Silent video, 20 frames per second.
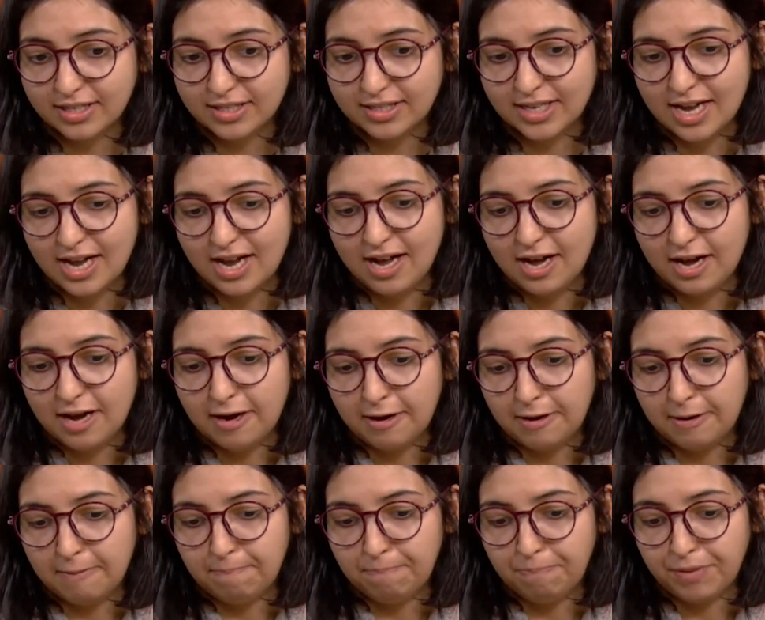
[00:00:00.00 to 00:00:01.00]
is
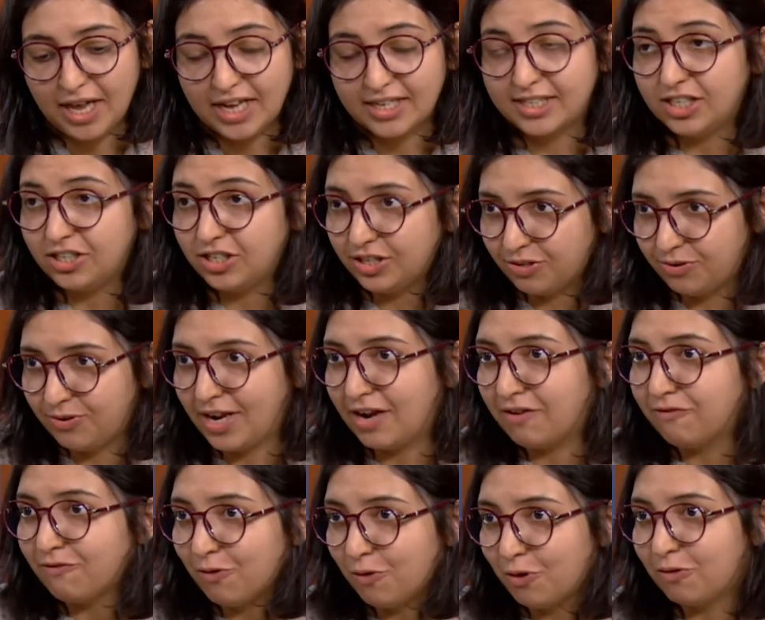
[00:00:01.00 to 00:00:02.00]
SDG 3
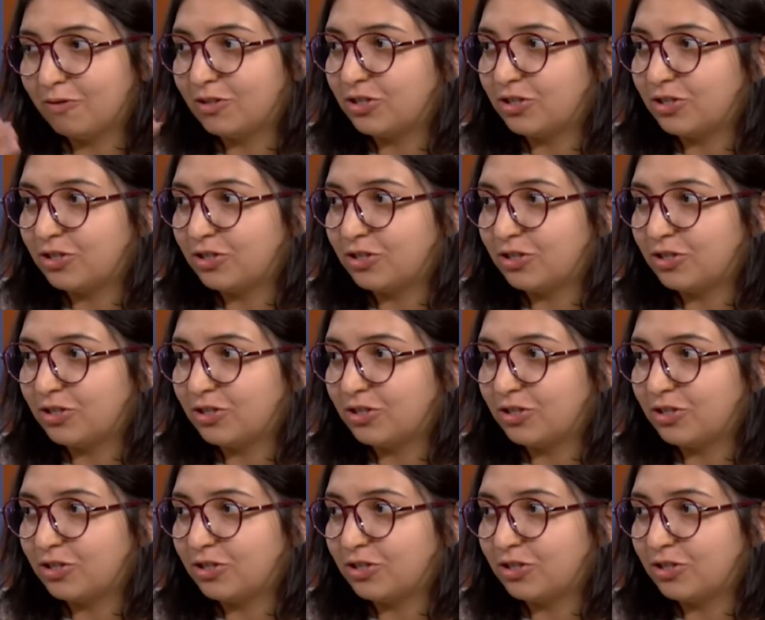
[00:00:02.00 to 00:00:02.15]
and 4,